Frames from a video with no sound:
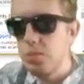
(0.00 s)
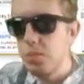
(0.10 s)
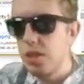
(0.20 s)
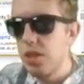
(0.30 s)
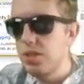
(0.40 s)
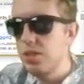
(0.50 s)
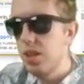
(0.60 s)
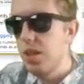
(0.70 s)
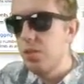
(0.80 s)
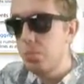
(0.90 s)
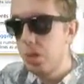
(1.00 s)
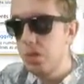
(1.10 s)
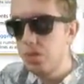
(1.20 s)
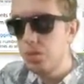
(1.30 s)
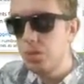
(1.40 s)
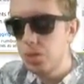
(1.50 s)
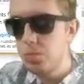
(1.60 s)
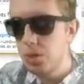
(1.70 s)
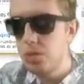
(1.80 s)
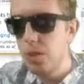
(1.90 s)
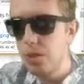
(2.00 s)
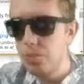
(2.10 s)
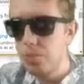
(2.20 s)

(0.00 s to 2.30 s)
because players legitimately like.